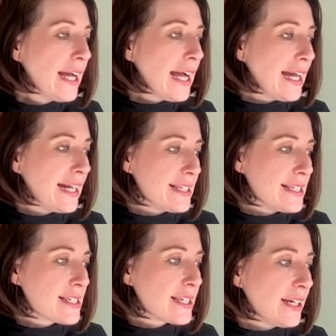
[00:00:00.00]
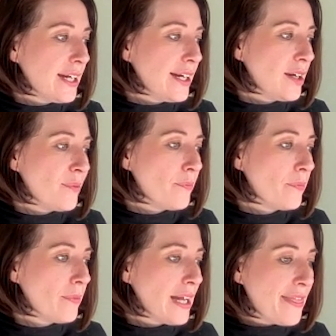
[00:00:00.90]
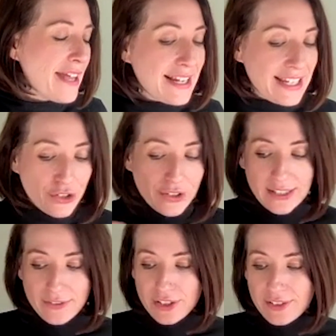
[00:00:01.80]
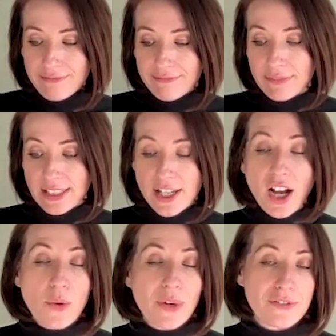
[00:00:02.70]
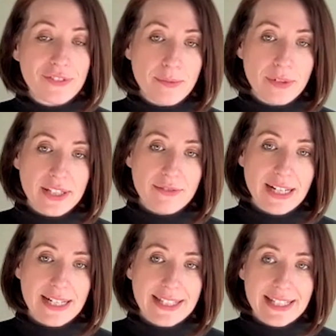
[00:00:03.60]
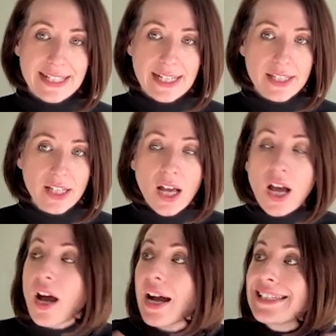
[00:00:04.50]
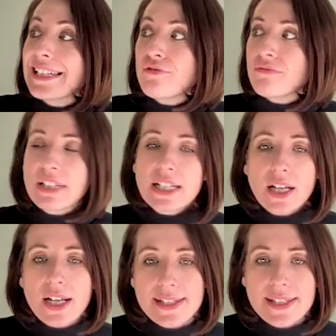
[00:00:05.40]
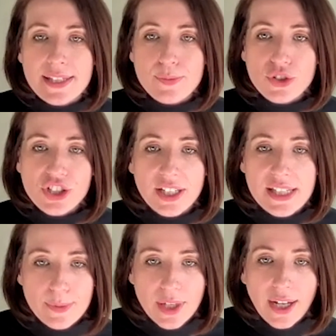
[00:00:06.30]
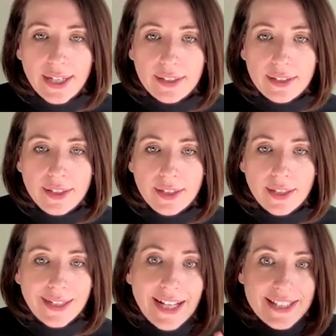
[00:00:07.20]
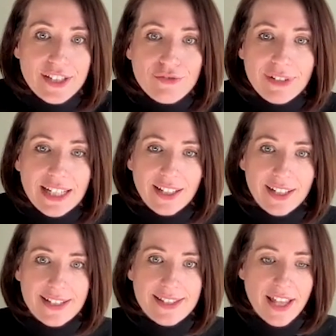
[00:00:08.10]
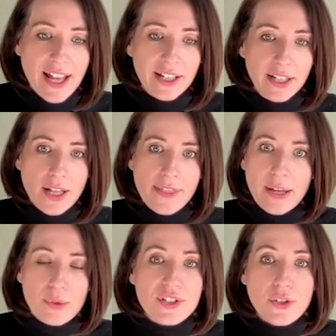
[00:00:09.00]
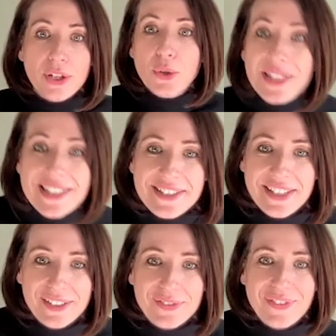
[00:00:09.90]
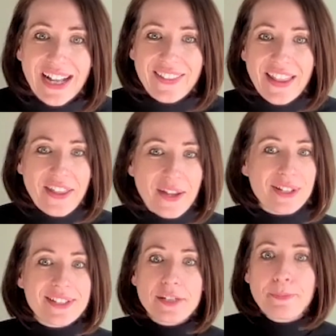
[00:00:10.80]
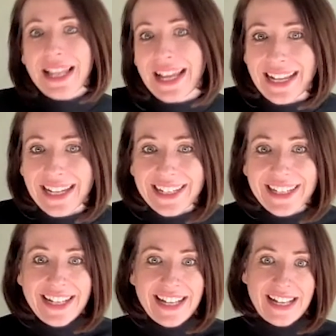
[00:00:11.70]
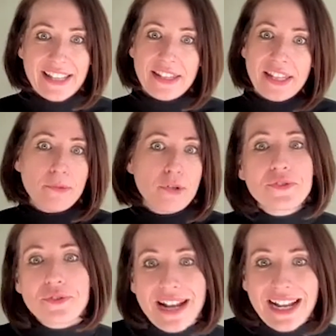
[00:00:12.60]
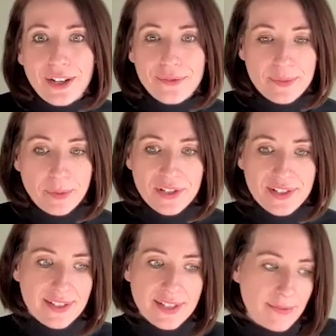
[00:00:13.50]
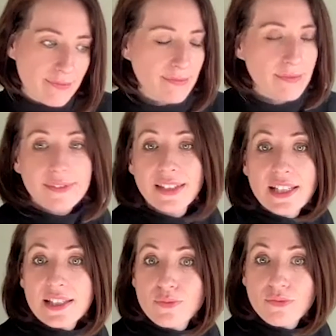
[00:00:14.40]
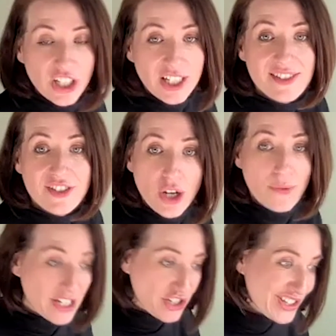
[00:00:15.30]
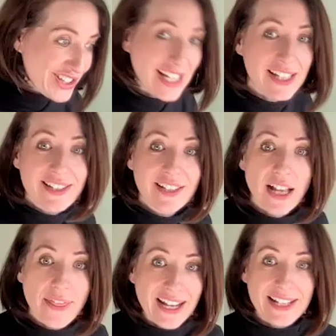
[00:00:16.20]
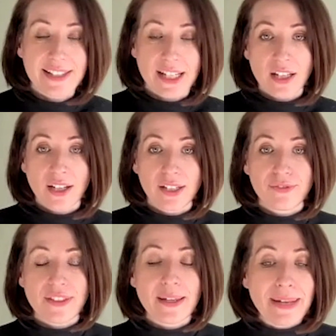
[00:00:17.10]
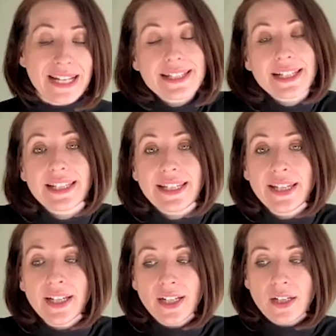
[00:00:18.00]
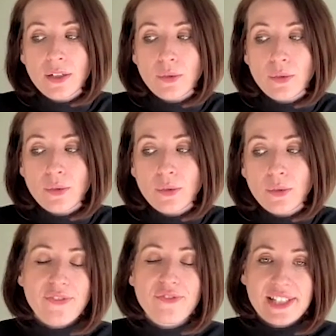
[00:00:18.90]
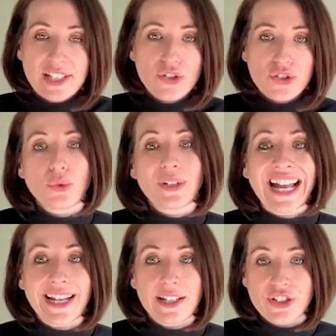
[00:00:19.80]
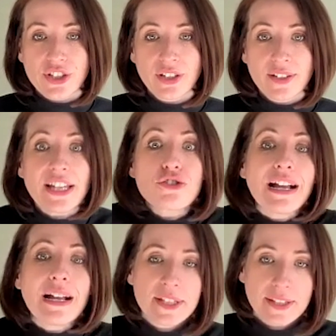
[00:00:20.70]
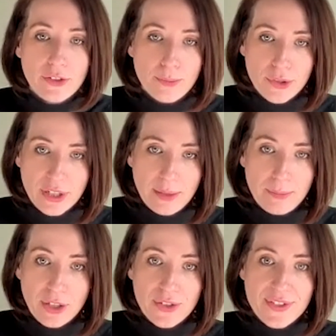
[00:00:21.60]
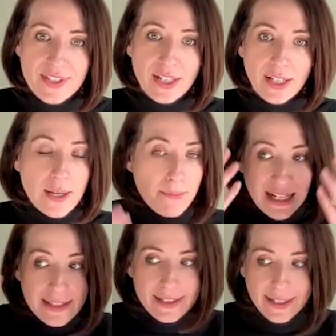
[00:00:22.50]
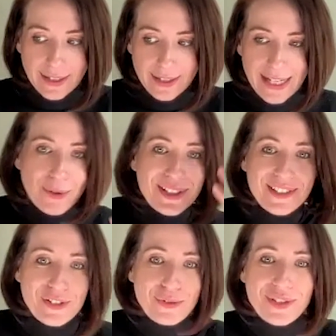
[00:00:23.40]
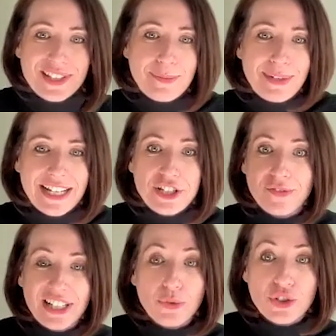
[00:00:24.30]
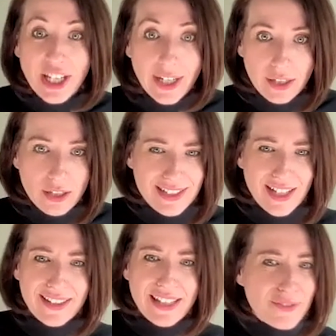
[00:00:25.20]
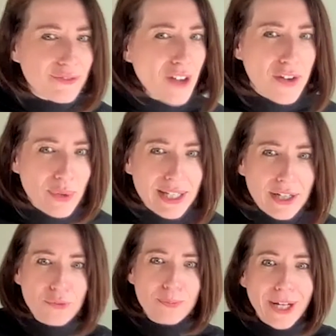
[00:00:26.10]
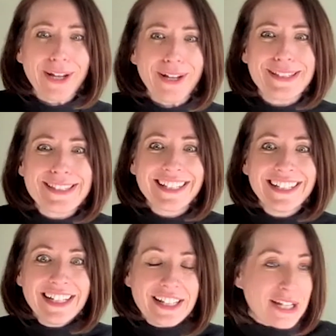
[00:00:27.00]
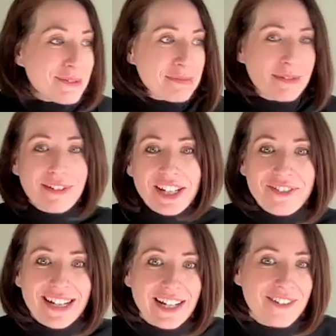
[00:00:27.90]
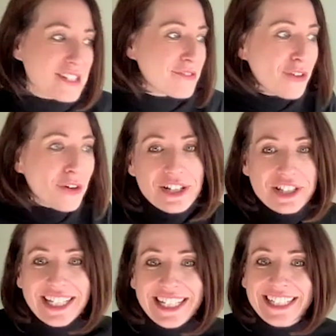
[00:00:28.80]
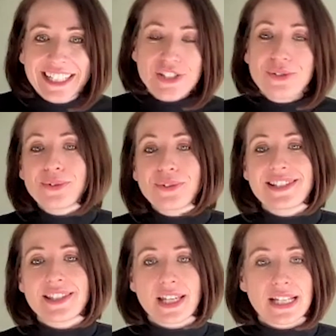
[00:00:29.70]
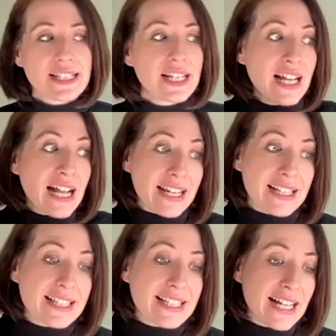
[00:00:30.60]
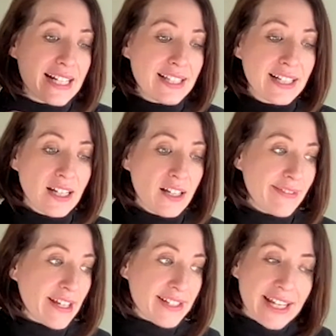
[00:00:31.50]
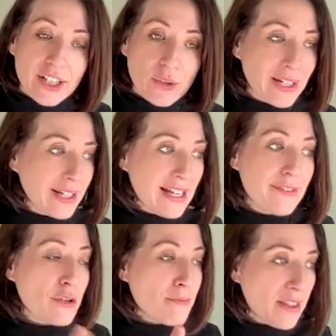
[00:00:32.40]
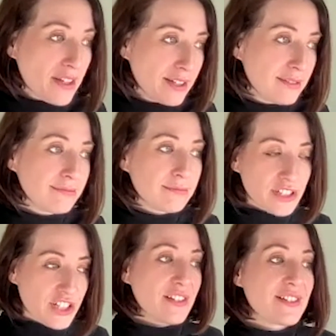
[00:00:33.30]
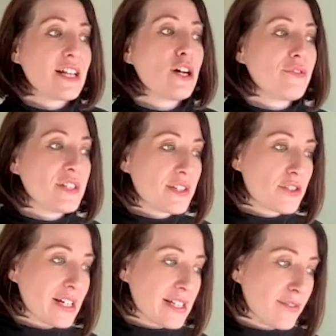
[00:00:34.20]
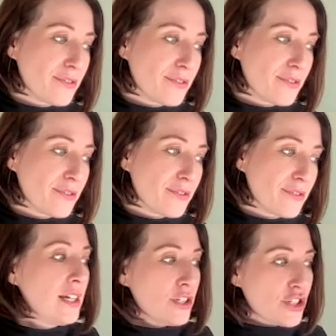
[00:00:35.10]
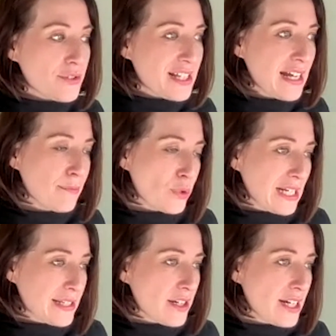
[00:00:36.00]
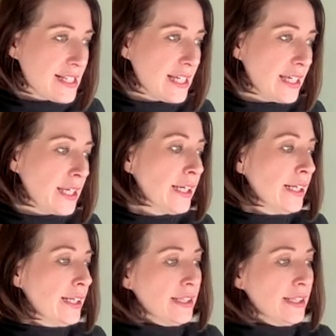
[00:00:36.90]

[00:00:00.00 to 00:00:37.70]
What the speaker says: And then he got given this higher welfare breed to raise. And he said, I didn't realise this is what chickens were like. Like, I didn't realise that they were so inquisitive and that they wanted to play and that they moved around, because these chickens don't. They just sit, and that is their life. And they're basically we call it like a physiological cage. They're trapped in their own body because mentally they want to do all the stimulation of a little chick, because like these are 5-week-old birds. They want to be running around and foraging and doing all these things. And instead they're taken away. They have no mother, which in itself is distressing for them, shows they have more anxiety.